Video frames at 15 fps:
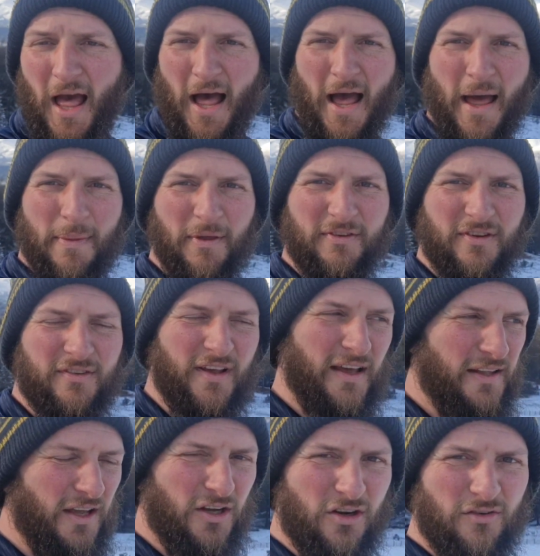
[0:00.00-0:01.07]
and this is
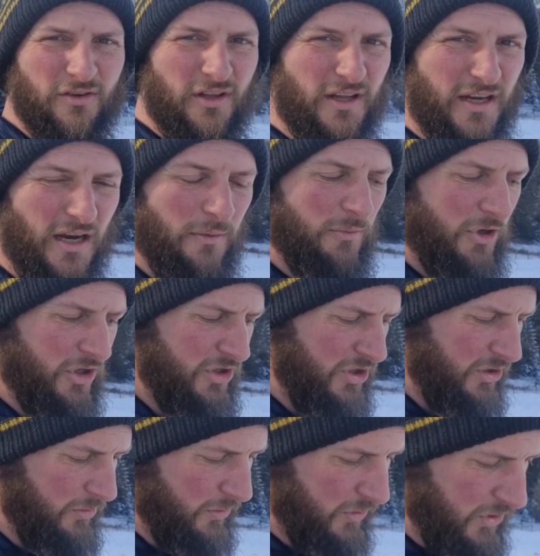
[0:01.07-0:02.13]
Saturday currently, and we're going
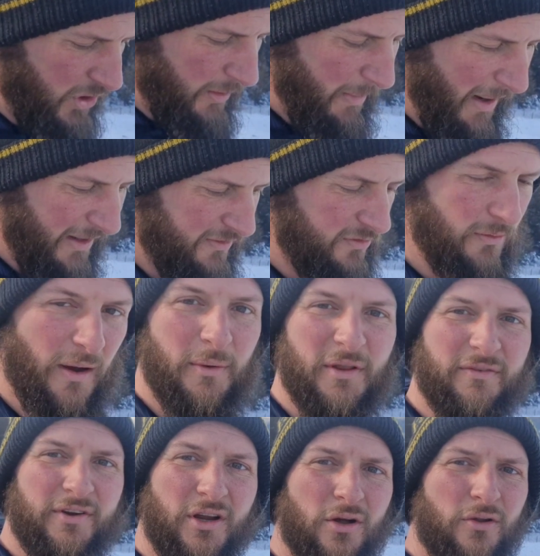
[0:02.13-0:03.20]
to go back to where we
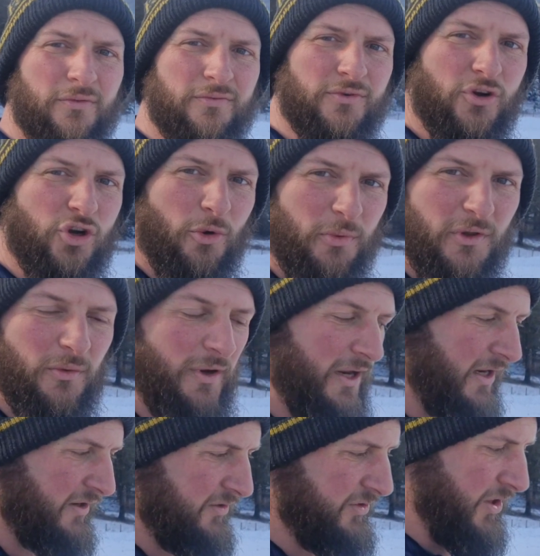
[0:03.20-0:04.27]
live in Hull for a couple of
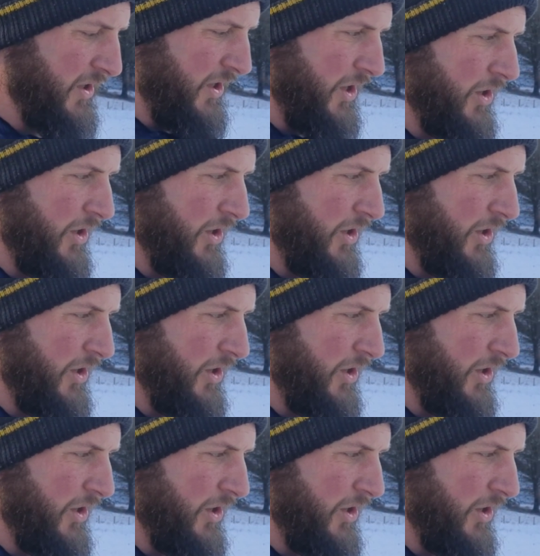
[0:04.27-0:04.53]
weeks,